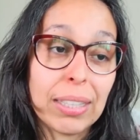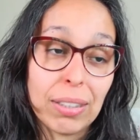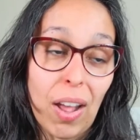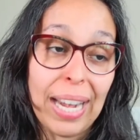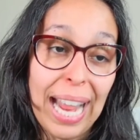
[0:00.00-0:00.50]
it's
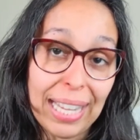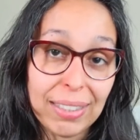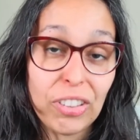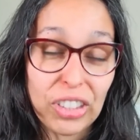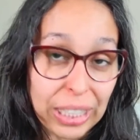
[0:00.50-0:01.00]
not
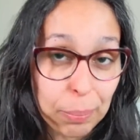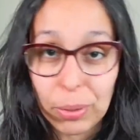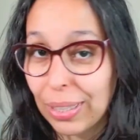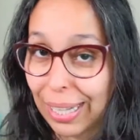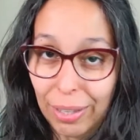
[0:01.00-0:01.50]
as cheap
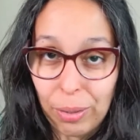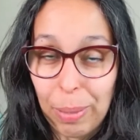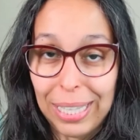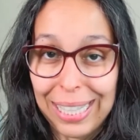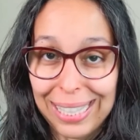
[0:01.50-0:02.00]
so that
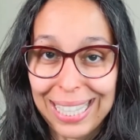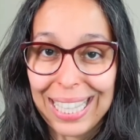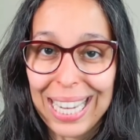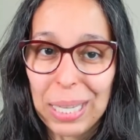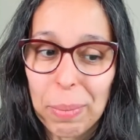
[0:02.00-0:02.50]
everybody can
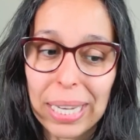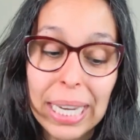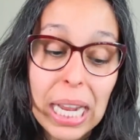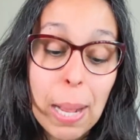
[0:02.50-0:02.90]
claim it,